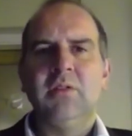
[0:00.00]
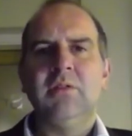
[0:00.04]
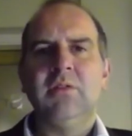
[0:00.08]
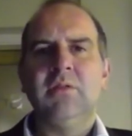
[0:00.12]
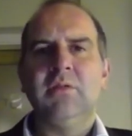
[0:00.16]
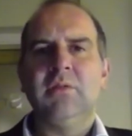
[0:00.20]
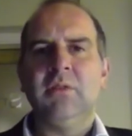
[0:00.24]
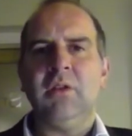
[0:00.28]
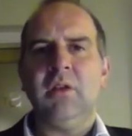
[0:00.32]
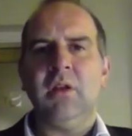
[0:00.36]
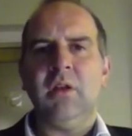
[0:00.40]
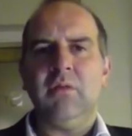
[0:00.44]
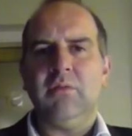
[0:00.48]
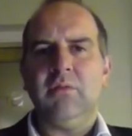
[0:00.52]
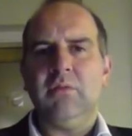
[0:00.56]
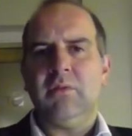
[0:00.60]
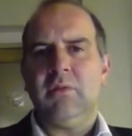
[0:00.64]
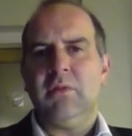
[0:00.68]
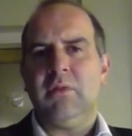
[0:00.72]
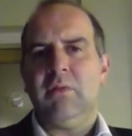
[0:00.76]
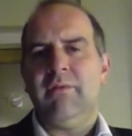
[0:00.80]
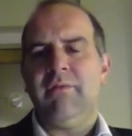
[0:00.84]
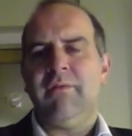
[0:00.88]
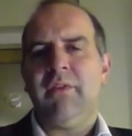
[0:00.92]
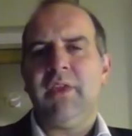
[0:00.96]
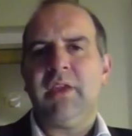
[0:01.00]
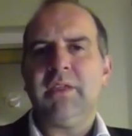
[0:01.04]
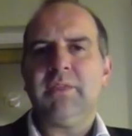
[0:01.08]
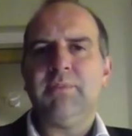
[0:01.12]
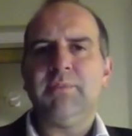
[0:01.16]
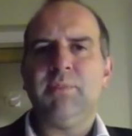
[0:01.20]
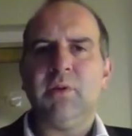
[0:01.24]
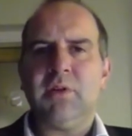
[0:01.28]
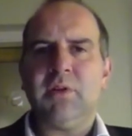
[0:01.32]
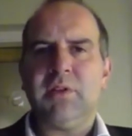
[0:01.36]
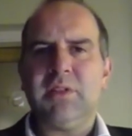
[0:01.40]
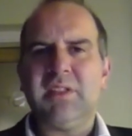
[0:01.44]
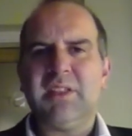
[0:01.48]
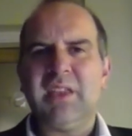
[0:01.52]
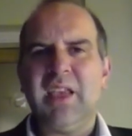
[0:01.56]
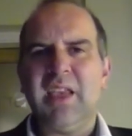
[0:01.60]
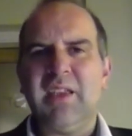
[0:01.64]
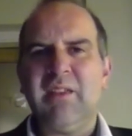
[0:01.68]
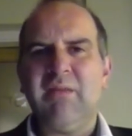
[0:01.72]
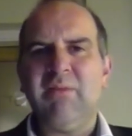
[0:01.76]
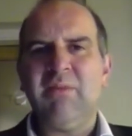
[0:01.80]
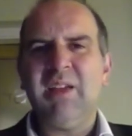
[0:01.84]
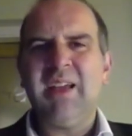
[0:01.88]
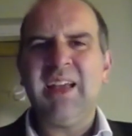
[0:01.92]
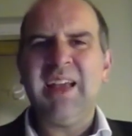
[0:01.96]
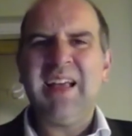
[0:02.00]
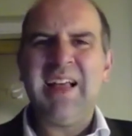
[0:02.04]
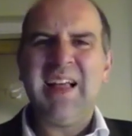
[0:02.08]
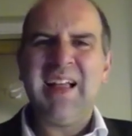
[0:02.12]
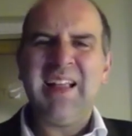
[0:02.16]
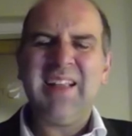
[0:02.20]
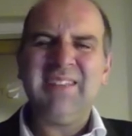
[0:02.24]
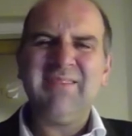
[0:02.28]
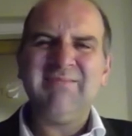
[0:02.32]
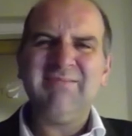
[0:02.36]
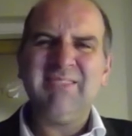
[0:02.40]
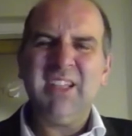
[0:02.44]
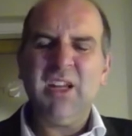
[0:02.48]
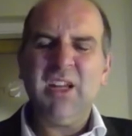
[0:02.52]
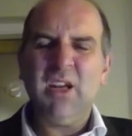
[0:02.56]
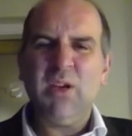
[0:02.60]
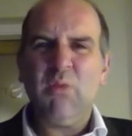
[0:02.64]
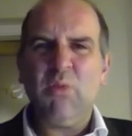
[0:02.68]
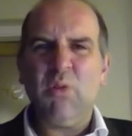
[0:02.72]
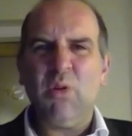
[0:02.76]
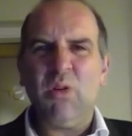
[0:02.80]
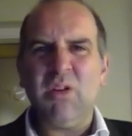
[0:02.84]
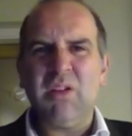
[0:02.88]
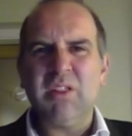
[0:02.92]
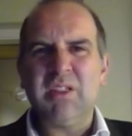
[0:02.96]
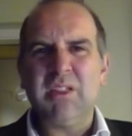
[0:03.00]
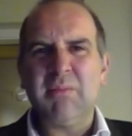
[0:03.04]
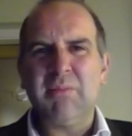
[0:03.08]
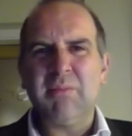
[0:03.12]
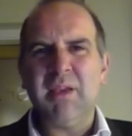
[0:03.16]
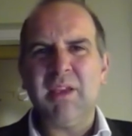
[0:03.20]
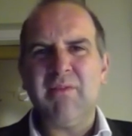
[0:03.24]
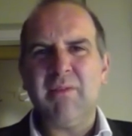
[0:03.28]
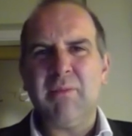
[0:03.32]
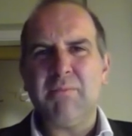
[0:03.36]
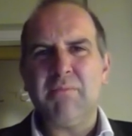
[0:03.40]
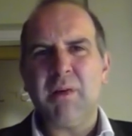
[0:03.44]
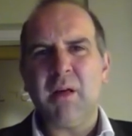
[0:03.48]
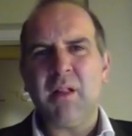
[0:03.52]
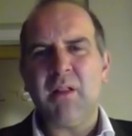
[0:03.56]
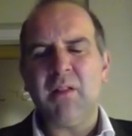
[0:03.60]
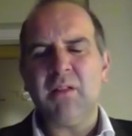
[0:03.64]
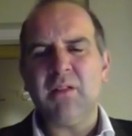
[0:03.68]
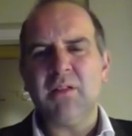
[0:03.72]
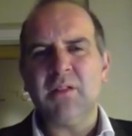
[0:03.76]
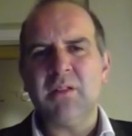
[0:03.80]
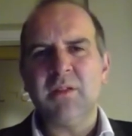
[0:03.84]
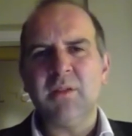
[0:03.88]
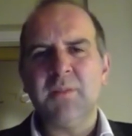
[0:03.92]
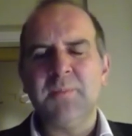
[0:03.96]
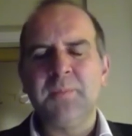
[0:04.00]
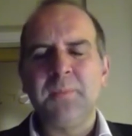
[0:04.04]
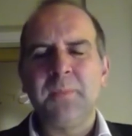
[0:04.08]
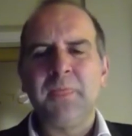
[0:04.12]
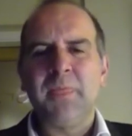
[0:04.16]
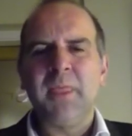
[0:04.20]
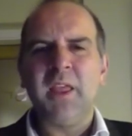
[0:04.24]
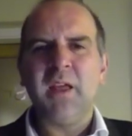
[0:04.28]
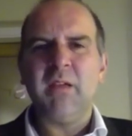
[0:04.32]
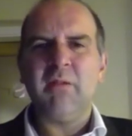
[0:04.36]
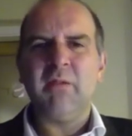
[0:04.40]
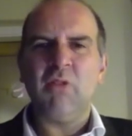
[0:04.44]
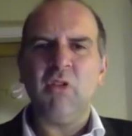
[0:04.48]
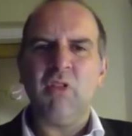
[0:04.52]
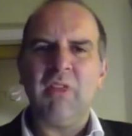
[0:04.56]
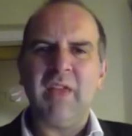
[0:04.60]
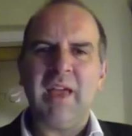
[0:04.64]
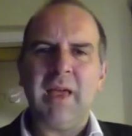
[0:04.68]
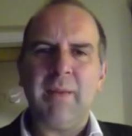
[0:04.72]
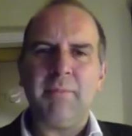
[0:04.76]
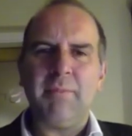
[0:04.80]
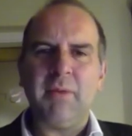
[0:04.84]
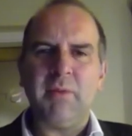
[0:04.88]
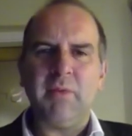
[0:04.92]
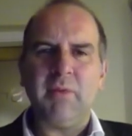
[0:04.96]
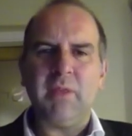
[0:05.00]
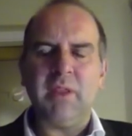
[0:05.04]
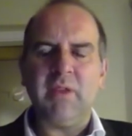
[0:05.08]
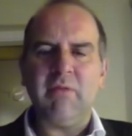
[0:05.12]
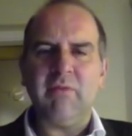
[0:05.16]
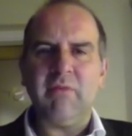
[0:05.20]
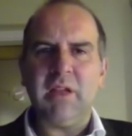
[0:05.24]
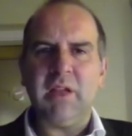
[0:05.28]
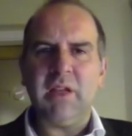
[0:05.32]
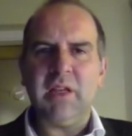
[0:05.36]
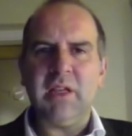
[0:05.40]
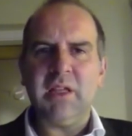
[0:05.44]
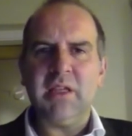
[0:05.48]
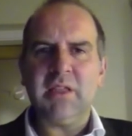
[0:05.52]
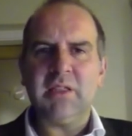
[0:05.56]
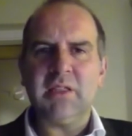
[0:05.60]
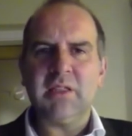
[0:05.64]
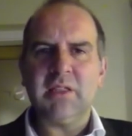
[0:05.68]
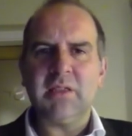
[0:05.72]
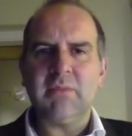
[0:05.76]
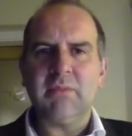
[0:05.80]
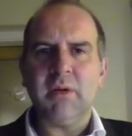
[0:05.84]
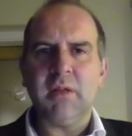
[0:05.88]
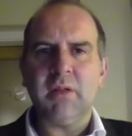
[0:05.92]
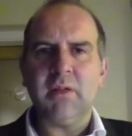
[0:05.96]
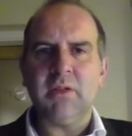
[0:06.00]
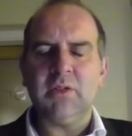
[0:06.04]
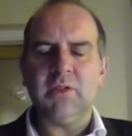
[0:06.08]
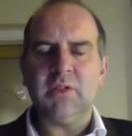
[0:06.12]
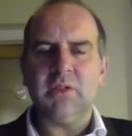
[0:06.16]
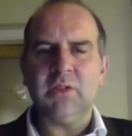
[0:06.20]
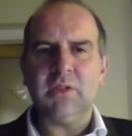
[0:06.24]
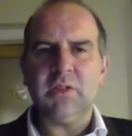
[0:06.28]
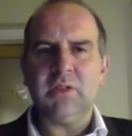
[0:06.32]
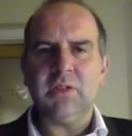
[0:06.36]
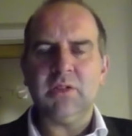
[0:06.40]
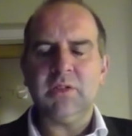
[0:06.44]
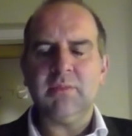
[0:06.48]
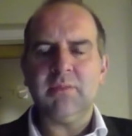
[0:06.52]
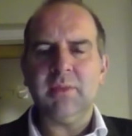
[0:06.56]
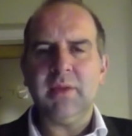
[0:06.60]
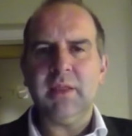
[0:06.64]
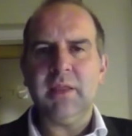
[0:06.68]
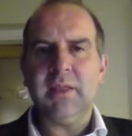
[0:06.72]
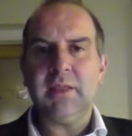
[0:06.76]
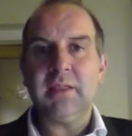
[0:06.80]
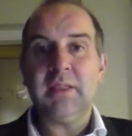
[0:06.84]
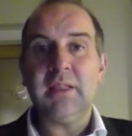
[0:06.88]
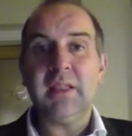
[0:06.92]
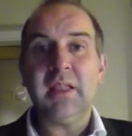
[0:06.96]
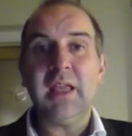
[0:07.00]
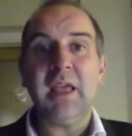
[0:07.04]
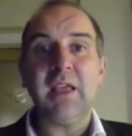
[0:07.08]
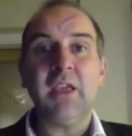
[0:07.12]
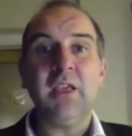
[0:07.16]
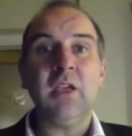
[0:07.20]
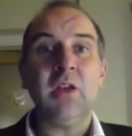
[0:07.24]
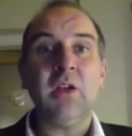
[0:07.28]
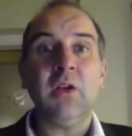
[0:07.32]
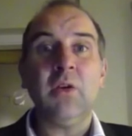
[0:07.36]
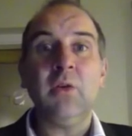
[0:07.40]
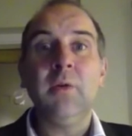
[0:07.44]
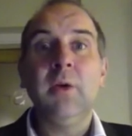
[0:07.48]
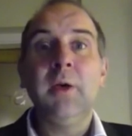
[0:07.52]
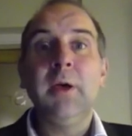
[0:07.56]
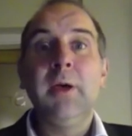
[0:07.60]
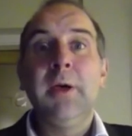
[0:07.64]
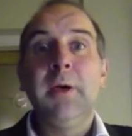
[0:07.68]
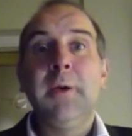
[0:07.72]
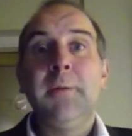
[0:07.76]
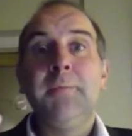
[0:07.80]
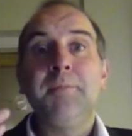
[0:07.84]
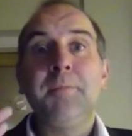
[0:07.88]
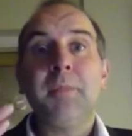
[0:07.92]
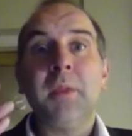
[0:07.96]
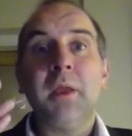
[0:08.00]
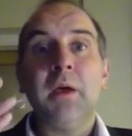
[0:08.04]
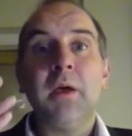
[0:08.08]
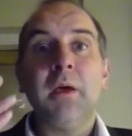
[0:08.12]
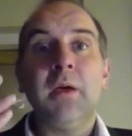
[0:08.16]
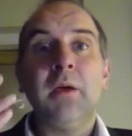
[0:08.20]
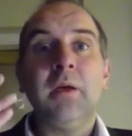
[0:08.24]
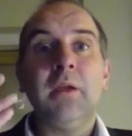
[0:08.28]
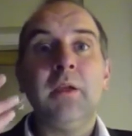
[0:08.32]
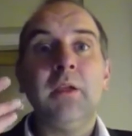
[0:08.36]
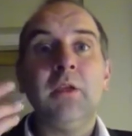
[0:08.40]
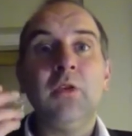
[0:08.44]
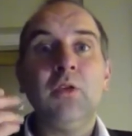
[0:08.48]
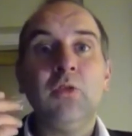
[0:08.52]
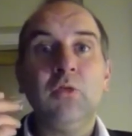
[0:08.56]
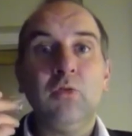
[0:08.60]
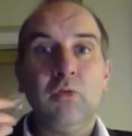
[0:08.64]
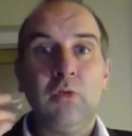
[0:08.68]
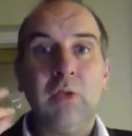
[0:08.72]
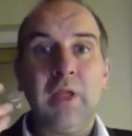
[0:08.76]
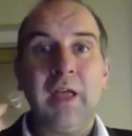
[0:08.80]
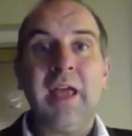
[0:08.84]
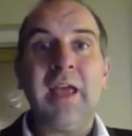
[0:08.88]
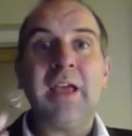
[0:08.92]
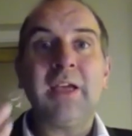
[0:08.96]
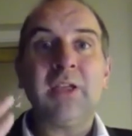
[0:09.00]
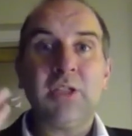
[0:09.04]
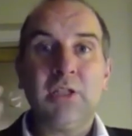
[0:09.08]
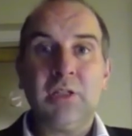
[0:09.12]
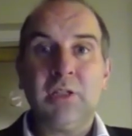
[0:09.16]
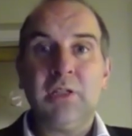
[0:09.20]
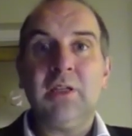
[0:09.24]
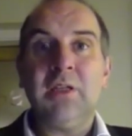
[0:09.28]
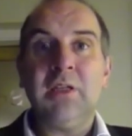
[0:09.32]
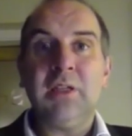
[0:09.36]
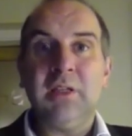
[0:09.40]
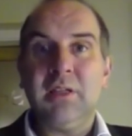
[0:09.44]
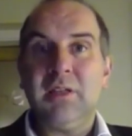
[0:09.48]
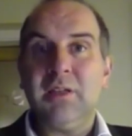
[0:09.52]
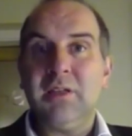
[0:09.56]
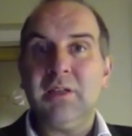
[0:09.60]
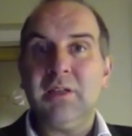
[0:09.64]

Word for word: you know, Facebook and say, well, you know what, it's a bit of a bulge. I'm not that happy with it really because there's a bulge and it's a bit this and that. You know, you'd actually